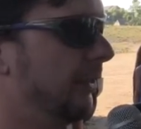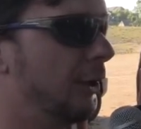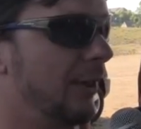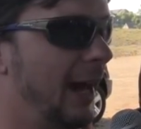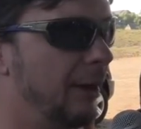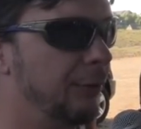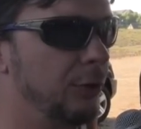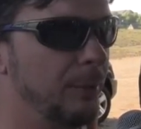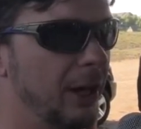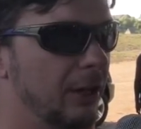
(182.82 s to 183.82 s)
they're the
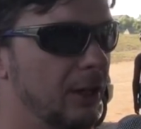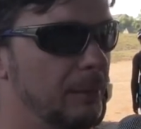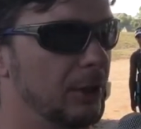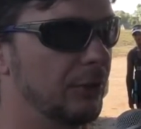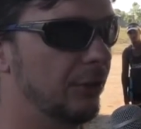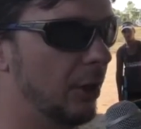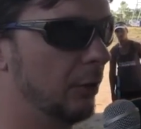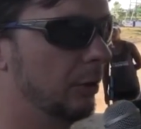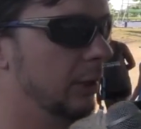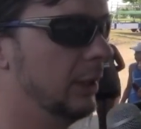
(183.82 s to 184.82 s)
alphanumeric numbers,
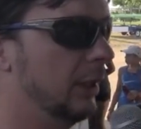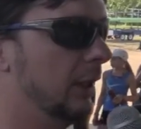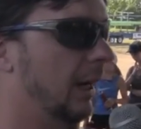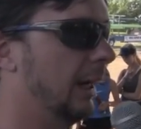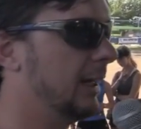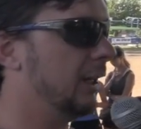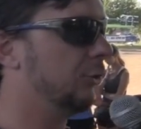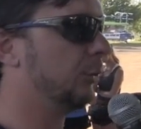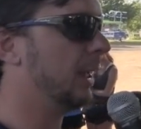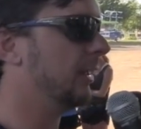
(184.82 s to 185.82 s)
so uh,
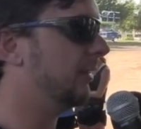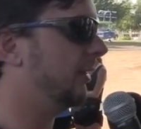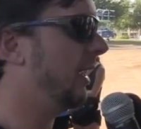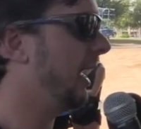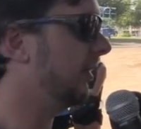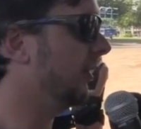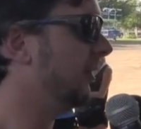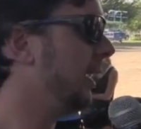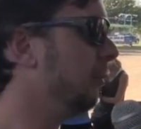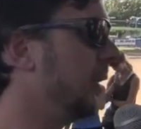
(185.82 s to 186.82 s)
each race has the same